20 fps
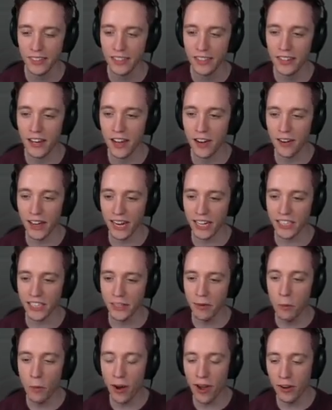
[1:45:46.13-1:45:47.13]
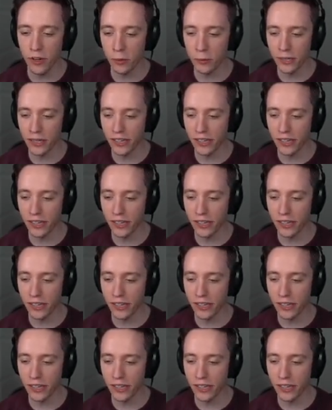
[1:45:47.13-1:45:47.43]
Now, actually, while you were